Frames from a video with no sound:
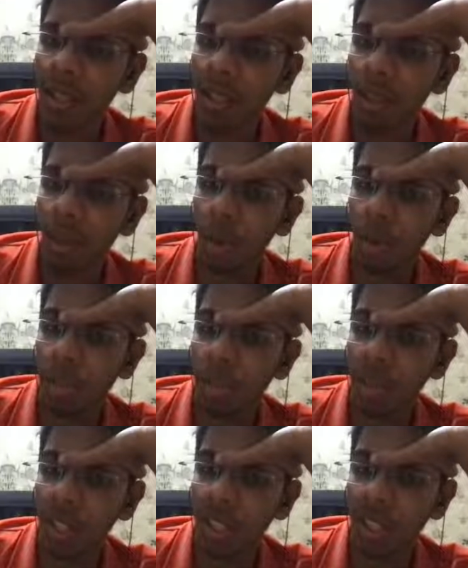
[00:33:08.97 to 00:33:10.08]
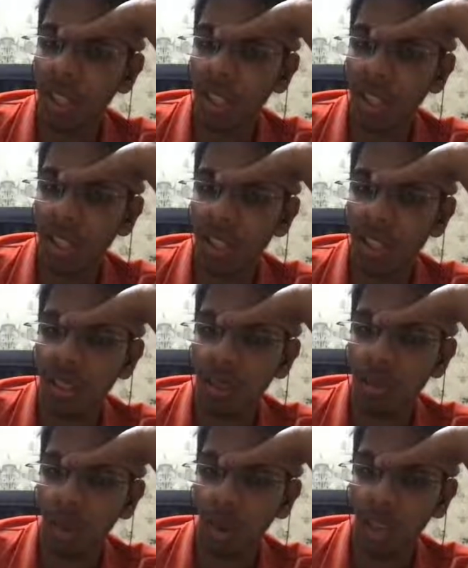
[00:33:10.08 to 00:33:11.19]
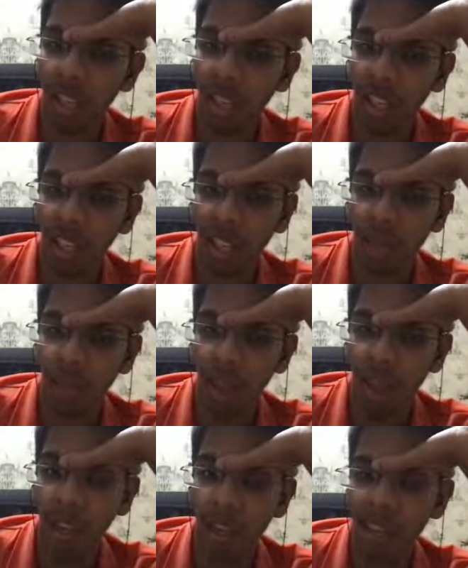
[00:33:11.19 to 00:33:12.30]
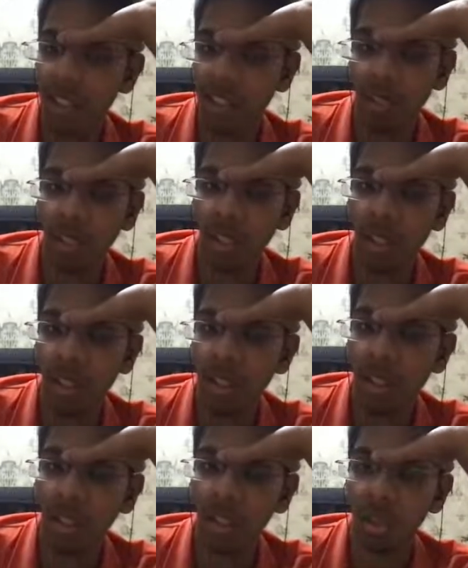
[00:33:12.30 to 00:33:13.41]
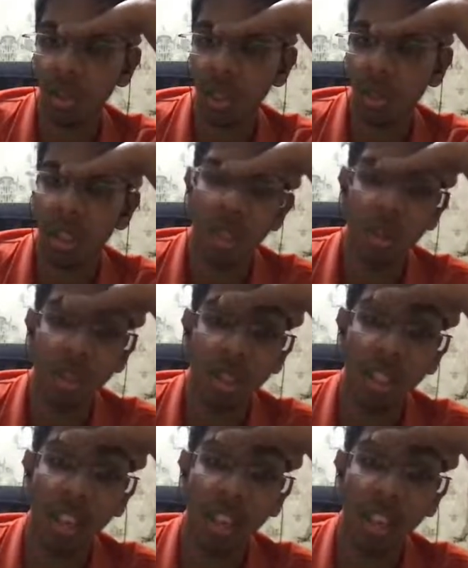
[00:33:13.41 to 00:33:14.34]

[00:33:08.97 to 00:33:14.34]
Pawn, bishop takes, king takes, pawn takes I can take back, and knight is defended. Nothing to worry about. He should resign.